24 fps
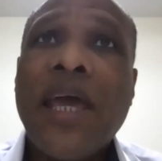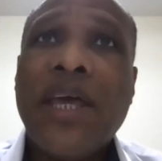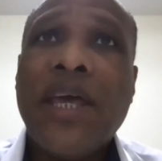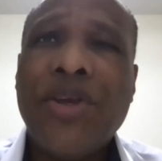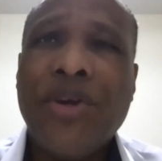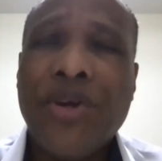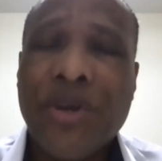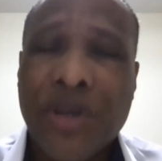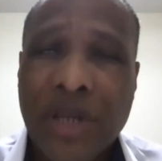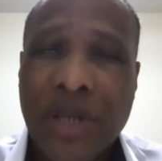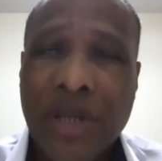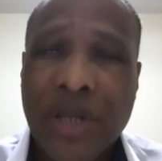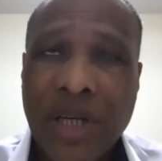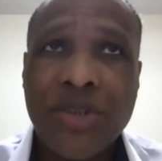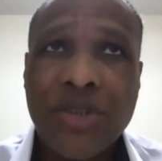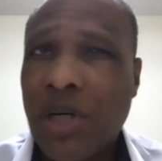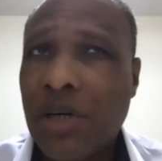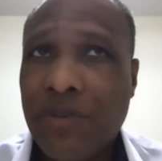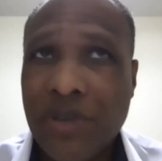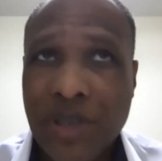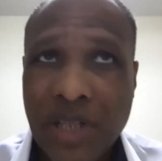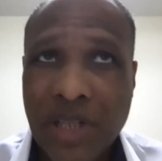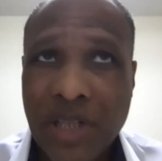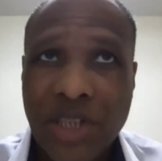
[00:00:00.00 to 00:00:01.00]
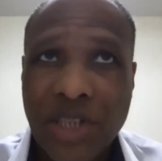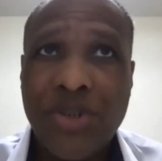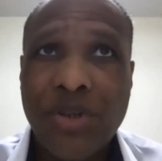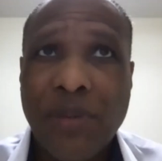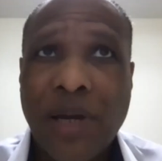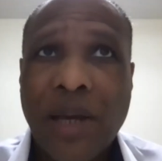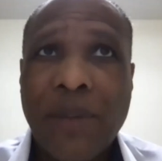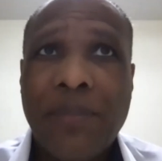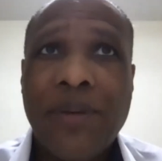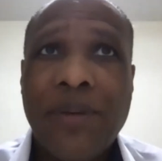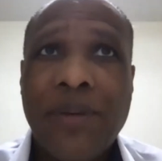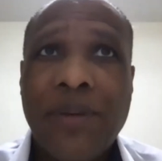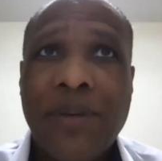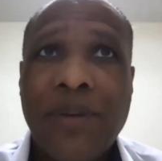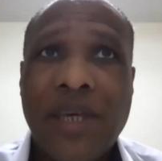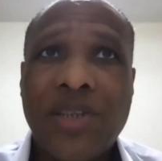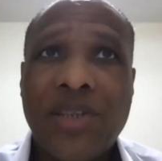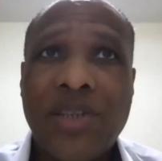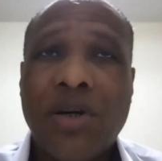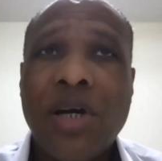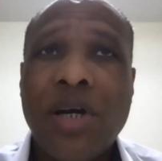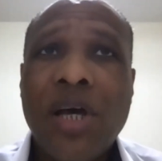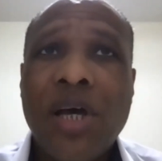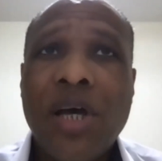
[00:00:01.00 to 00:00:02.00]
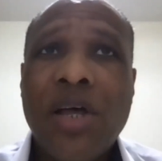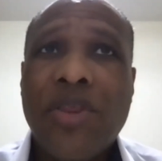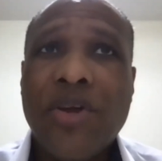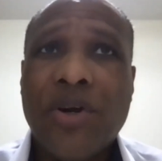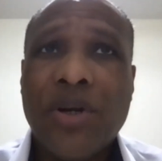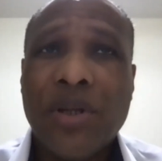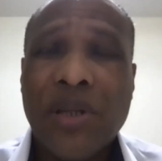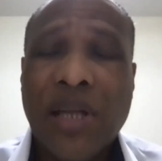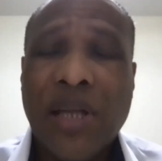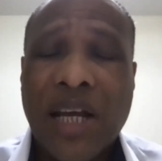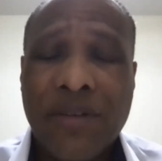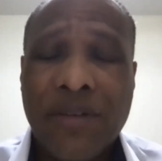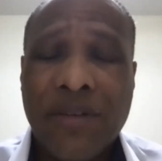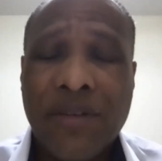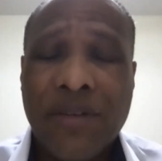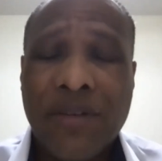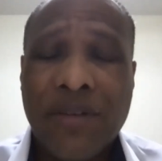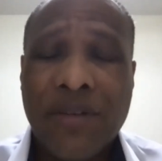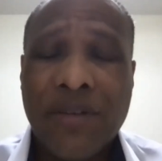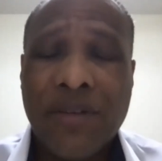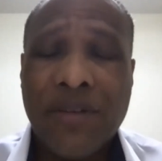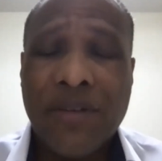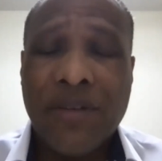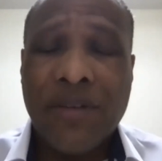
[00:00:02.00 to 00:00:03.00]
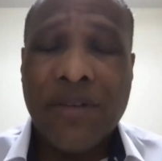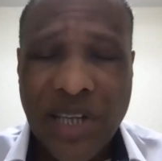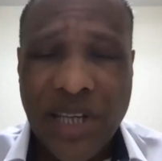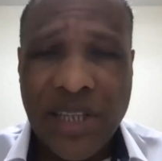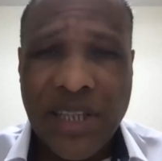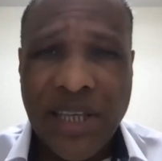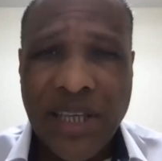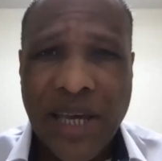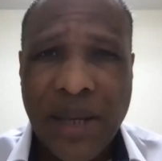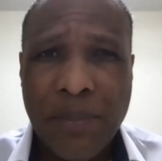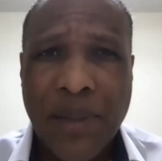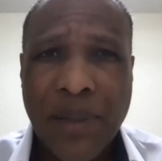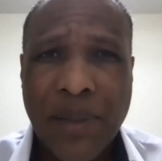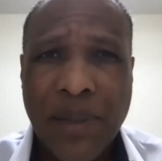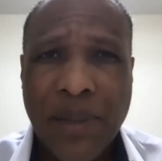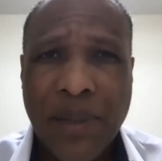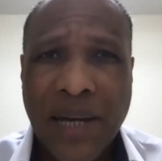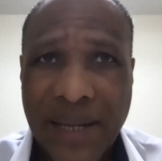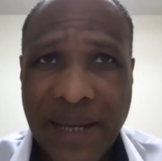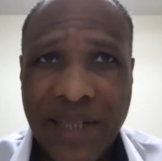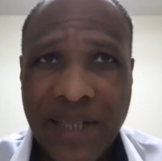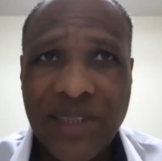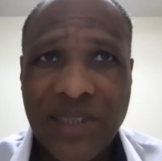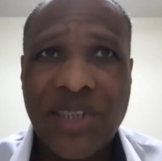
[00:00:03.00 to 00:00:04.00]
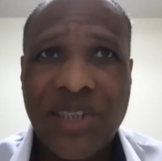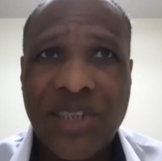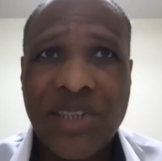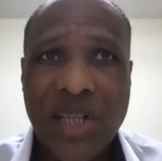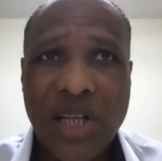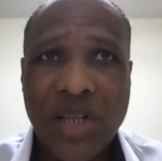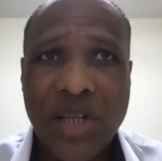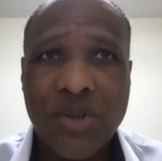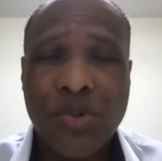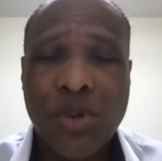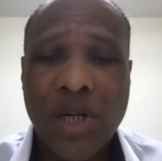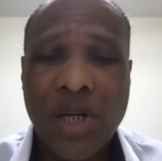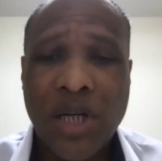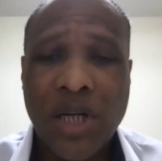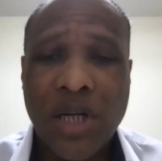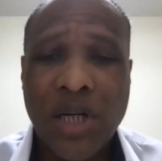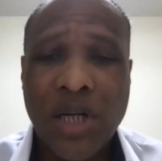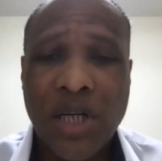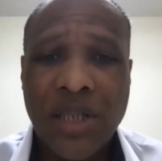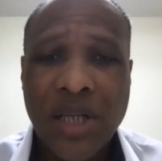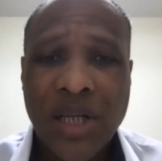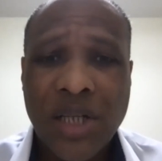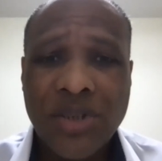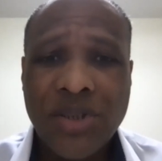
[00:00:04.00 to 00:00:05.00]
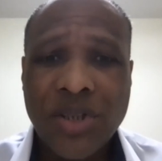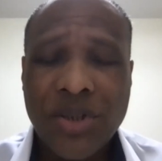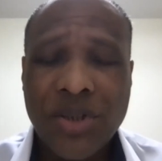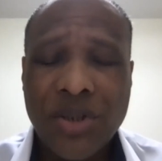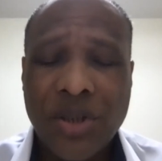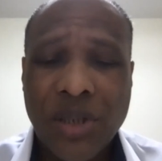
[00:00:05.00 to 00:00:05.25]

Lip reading: In your country, whatever country you might be in. So there are a lot of gateways like that. Binance is another one.